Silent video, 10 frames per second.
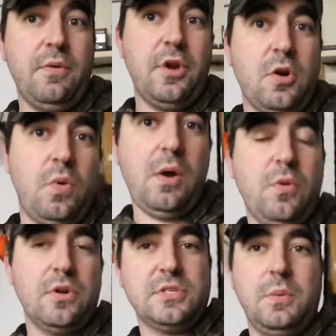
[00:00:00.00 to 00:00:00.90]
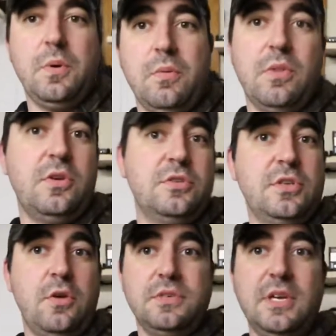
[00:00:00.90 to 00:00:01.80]
with her while we're somewhere where there's
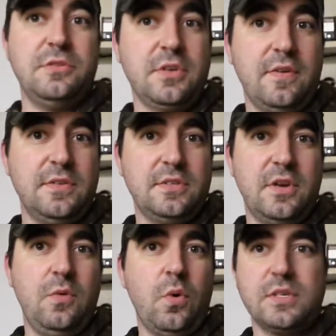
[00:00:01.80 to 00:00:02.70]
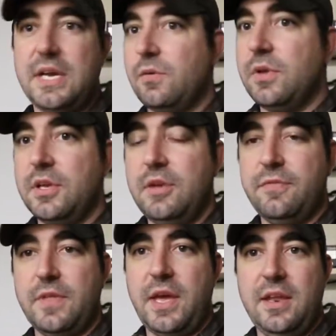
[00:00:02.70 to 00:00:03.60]
no cell service. So it works out really good
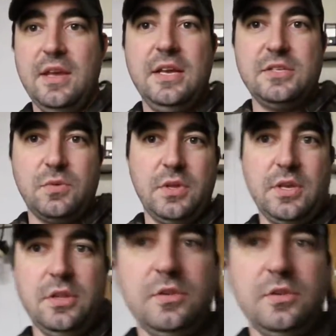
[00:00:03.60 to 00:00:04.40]
for that. It's a really good